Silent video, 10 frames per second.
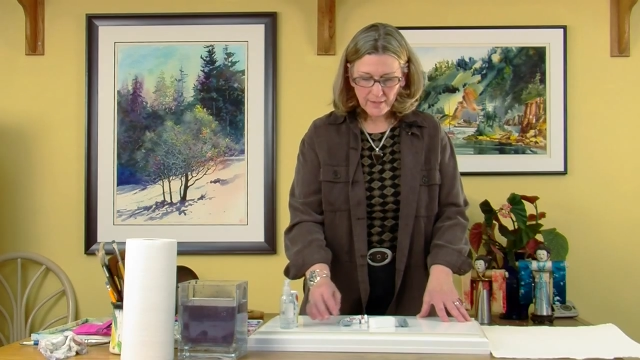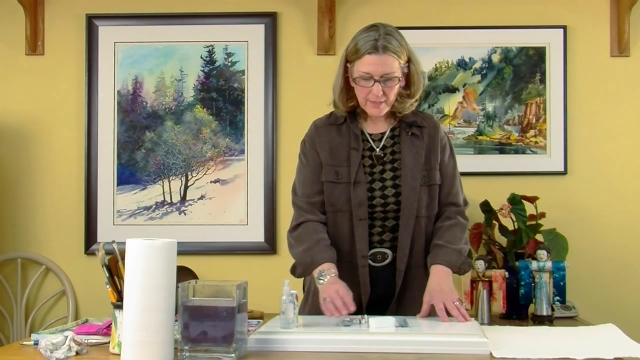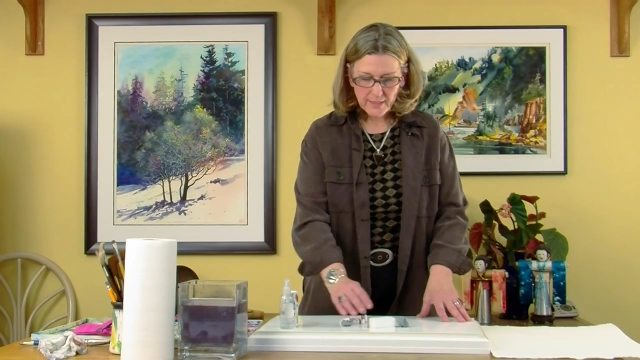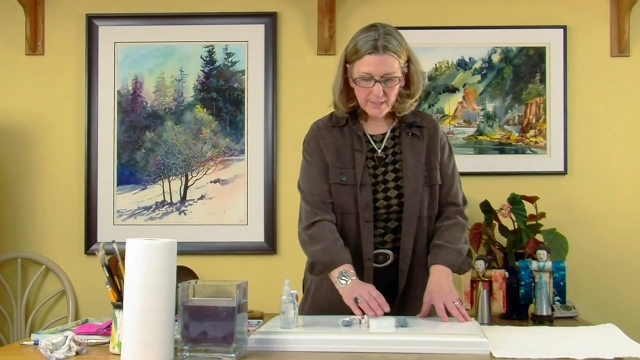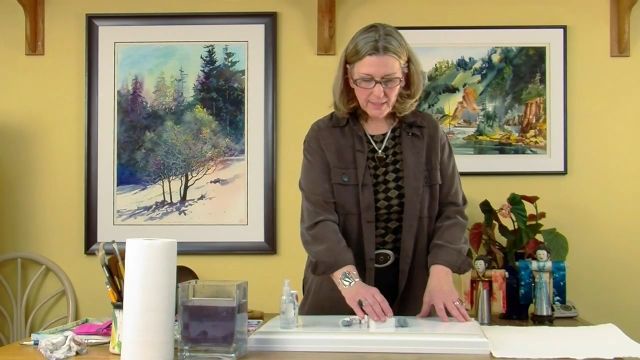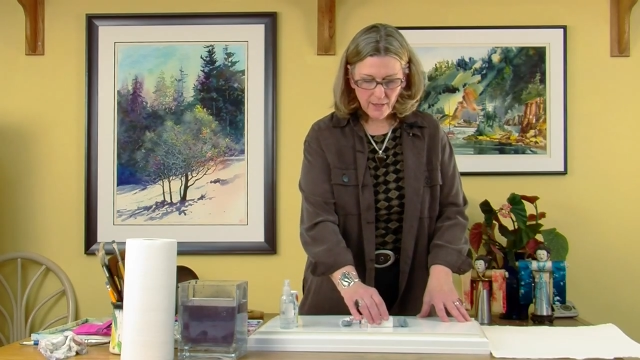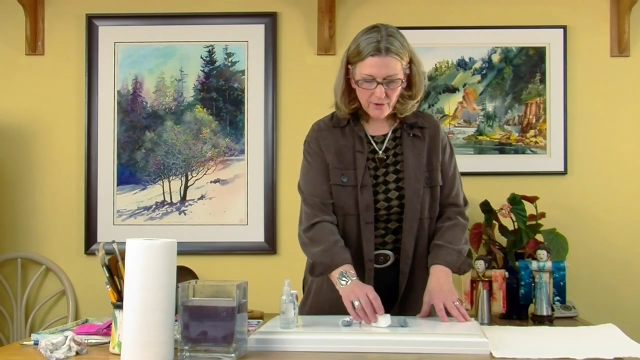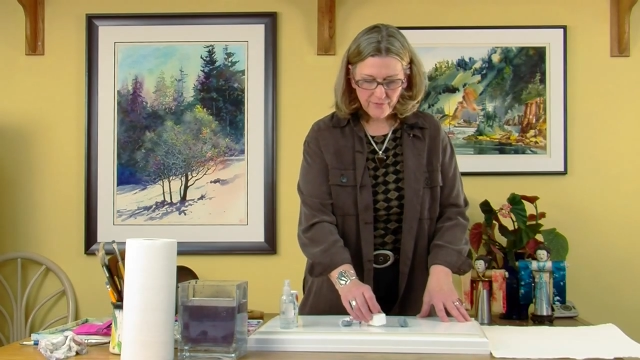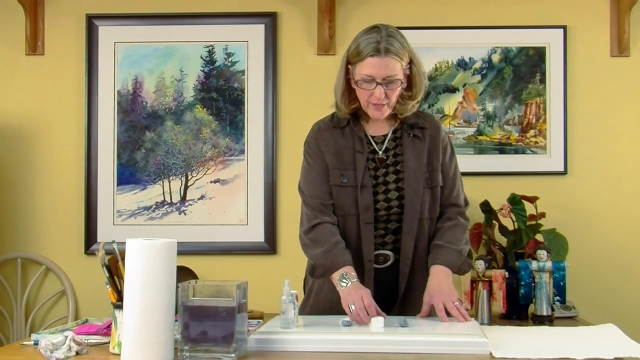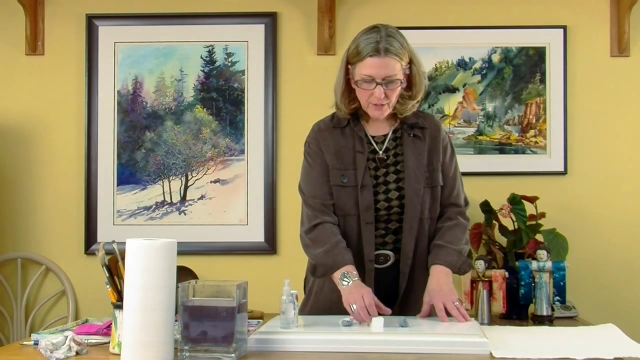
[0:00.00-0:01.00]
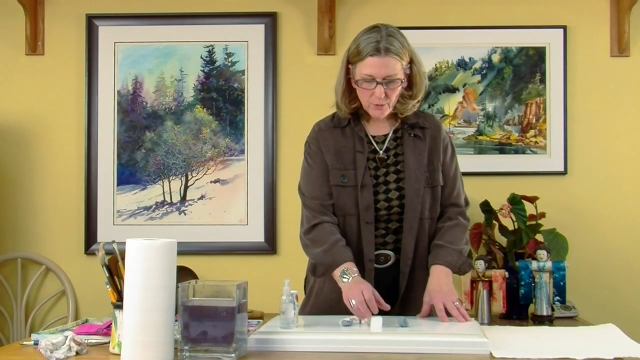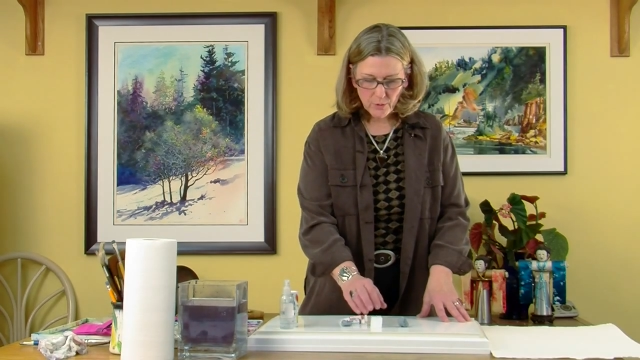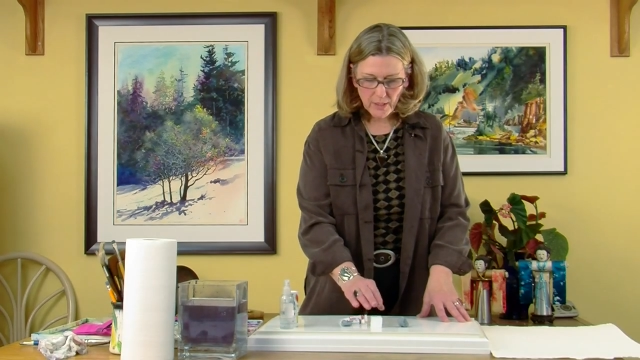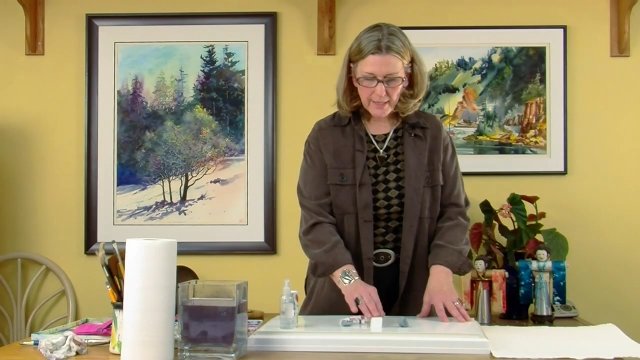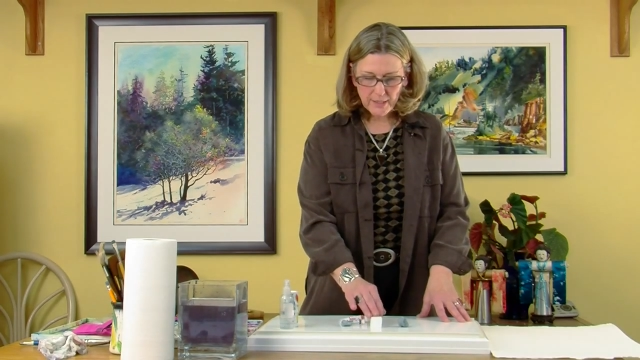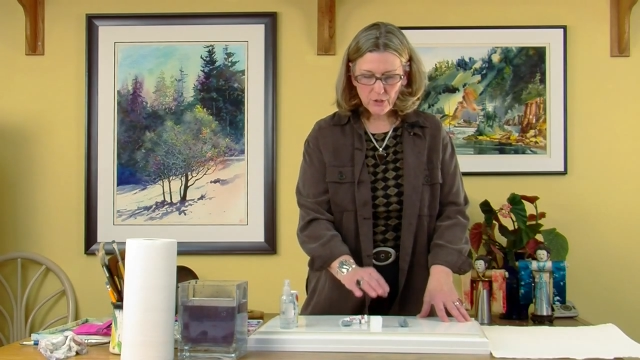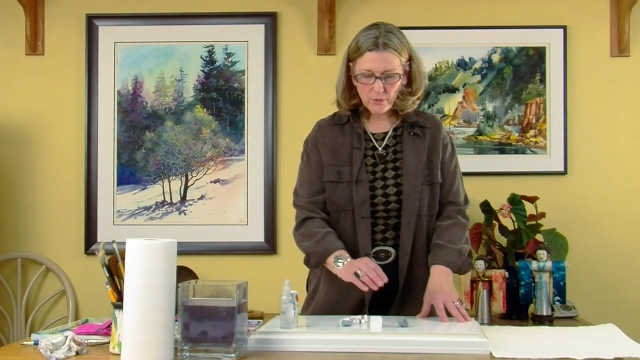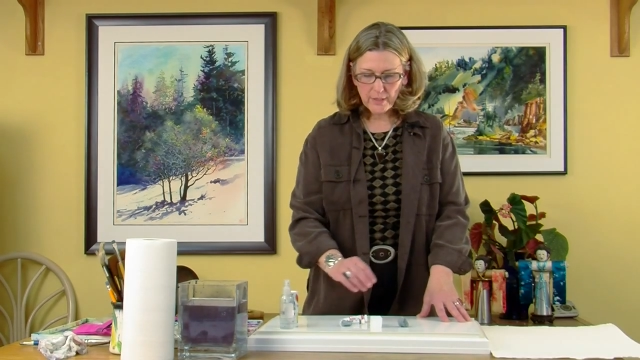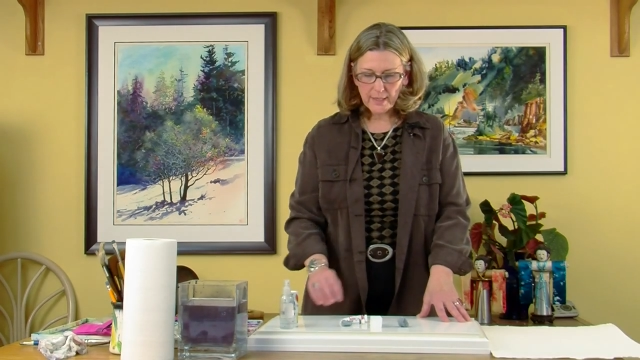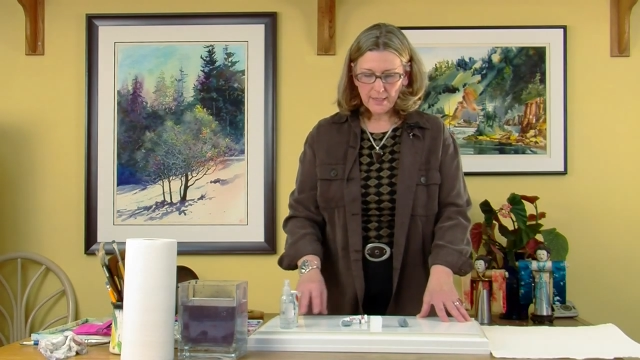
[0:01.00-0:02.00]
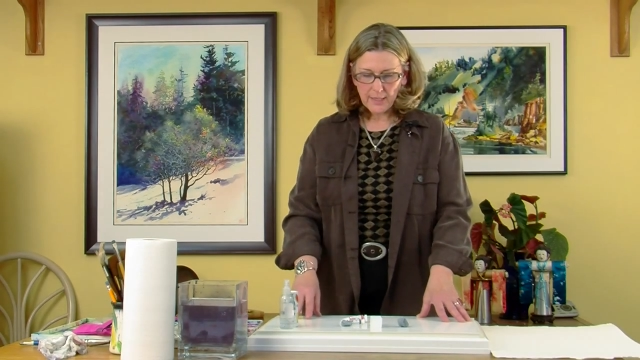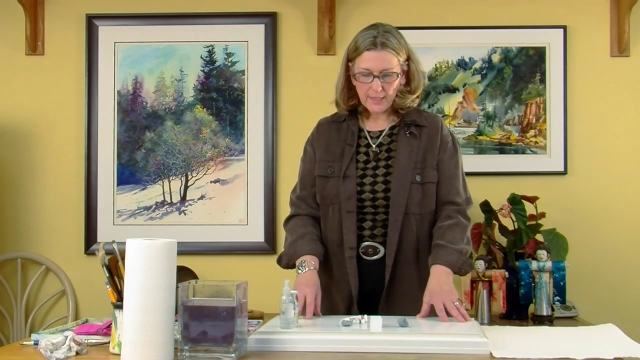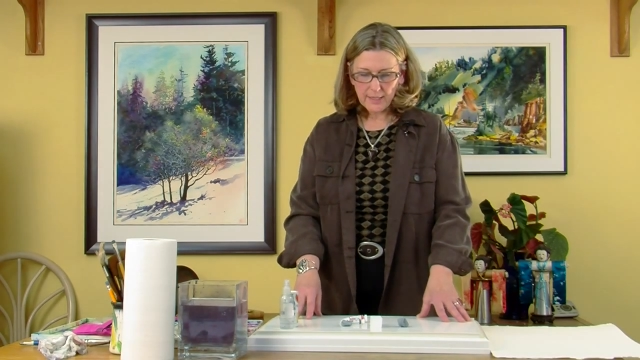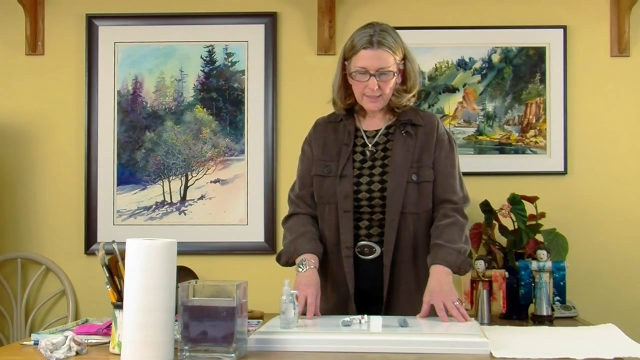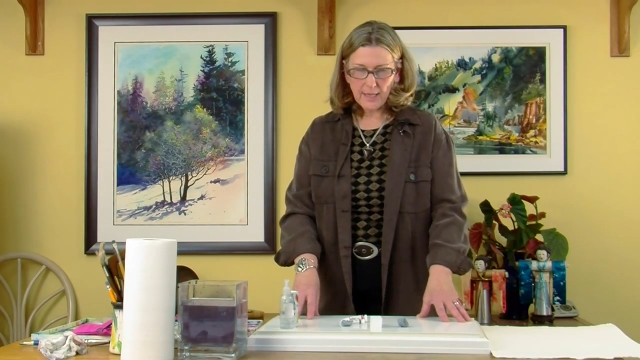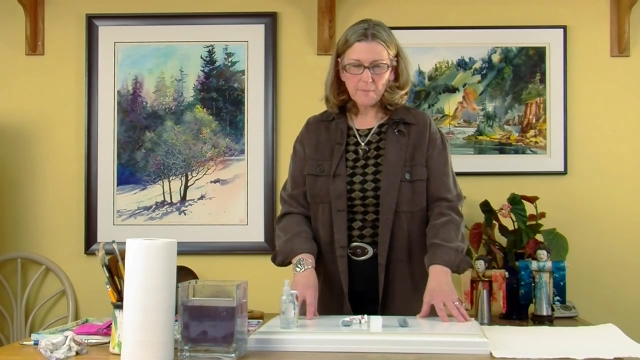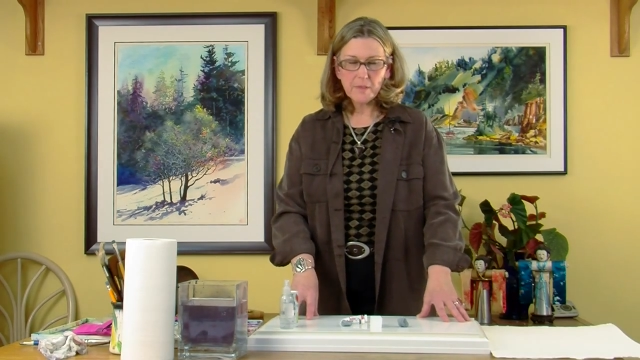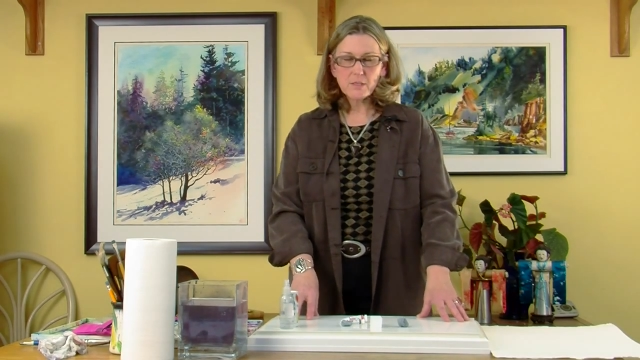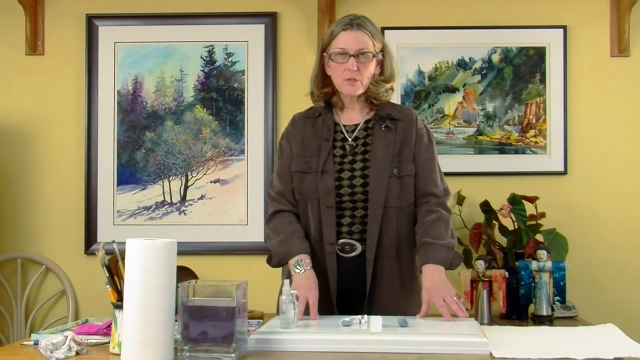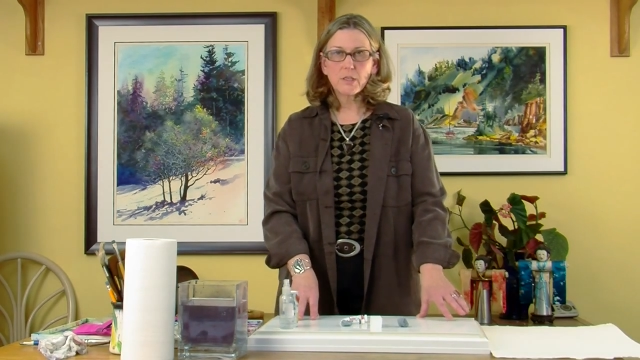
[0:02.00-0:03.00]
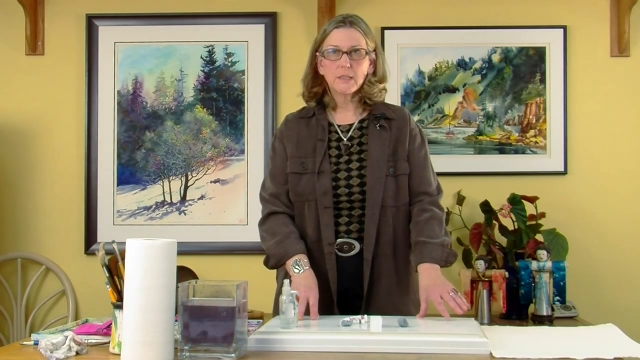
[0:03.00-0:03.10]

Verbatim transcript: This is another fun tool I enjoy. It's a Mr.